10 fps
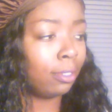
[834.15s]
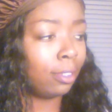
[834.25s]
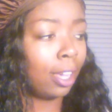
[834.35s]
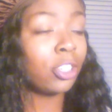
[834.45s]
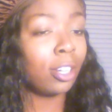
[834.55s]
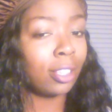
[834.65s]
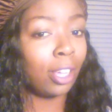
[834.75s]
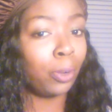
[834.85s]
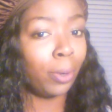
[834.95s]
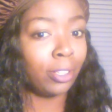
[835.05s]
I try to say
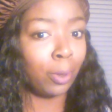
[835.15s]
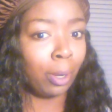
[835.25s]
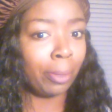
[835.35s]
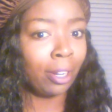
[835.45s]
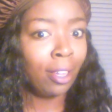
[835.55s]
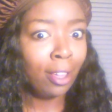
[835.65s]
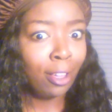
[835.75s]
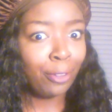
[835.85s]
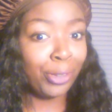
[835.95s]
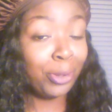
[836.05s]
queens of women.
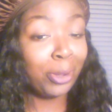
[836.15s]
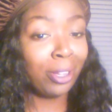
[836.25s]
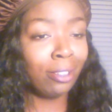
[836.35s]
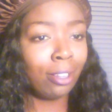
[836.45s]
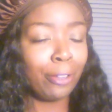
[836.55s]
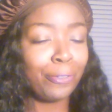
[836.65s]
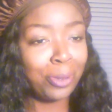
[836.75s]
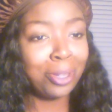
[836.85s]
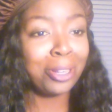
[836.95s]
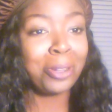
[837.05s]
Few
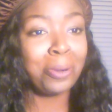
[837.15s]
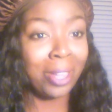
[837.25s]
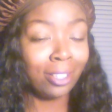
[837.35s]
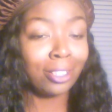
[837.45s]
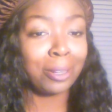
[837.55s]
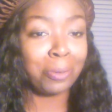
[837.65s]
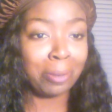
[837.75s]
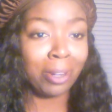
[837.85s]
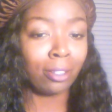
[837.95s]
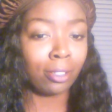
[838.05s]
good queens and
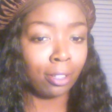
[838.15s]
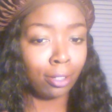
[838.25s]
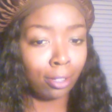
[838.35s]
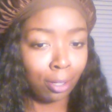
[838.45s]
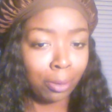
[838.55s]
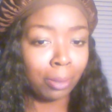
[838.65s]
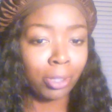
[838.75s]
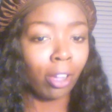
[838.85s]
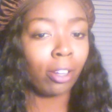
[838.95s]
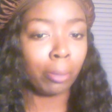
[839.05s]
women out there know what I'm
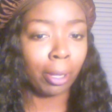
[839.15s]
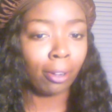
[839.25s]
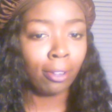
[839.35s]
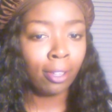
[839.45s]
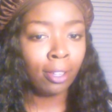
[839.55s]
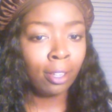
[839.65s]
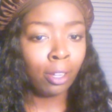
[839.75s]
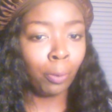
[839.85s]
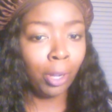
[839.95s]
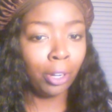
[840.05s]
talking about.
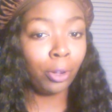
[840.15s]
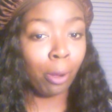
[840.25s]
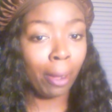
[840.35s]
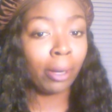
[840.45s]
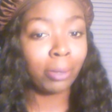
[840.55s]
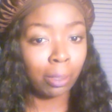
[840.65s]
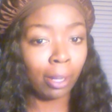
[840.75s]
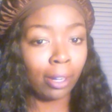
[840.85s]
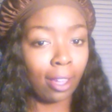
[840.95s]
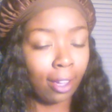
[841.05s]
We know about them
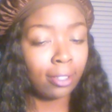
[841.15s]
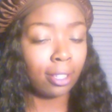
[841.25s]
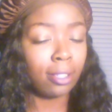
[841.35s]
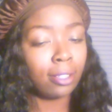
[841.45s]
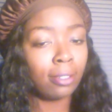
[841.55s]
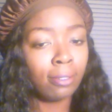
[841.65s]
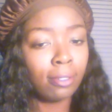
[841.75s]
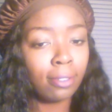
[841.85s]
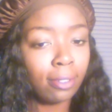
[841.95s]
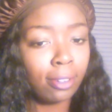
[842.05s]
smelly asses.
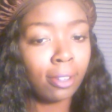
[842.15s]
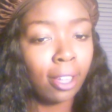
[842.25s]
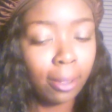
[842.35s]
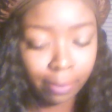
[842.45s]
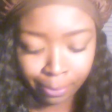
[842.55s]
Okay?